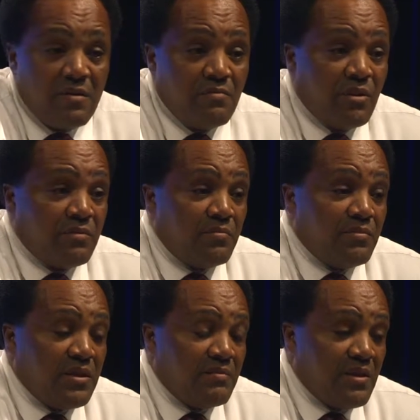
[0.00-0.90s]
But
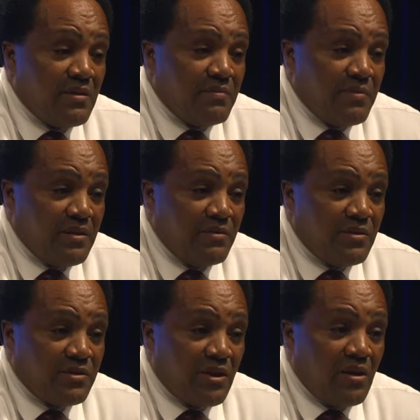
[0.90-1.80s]
me and my baby
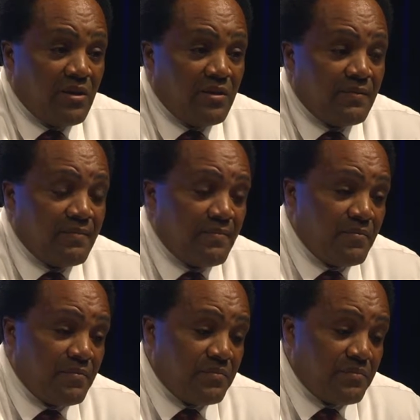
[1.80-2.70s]
started
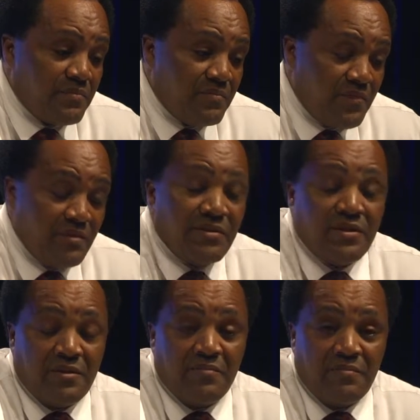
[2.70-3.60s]
this
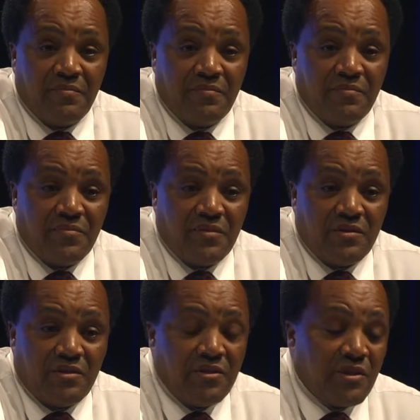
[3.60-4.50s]
here.
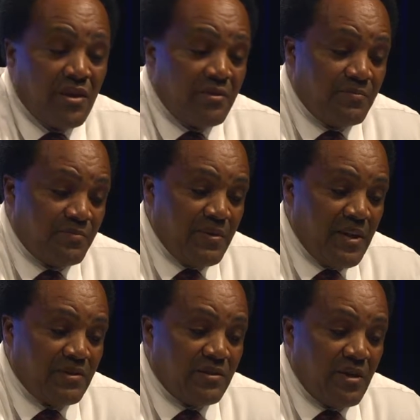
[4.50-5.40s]
She started
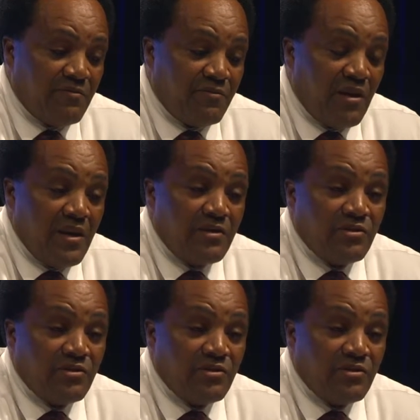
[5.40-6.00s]
passing out flyers,